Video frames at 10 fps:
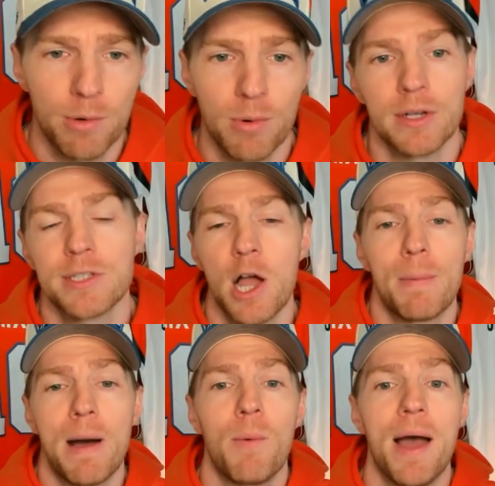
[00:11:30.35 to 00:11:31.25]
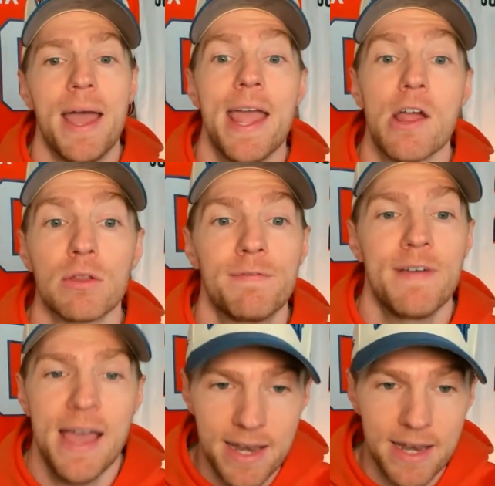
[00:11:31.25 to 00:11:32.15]
We're going to talk about why Harold
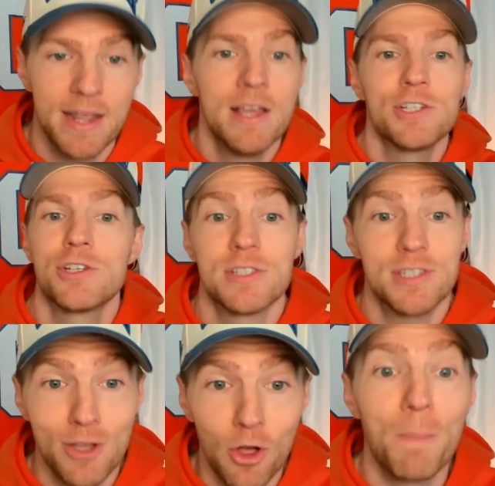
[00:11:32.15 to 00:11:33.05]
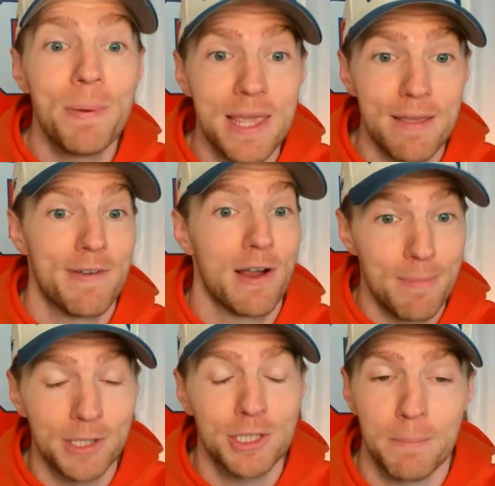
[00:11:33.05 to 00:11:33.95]
Fannin should still be very
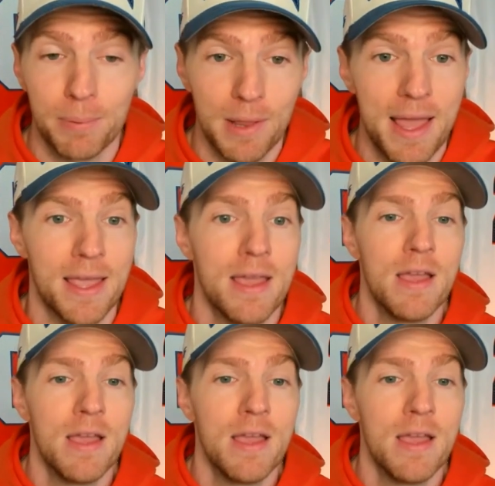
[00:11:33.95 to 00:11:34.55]
much in play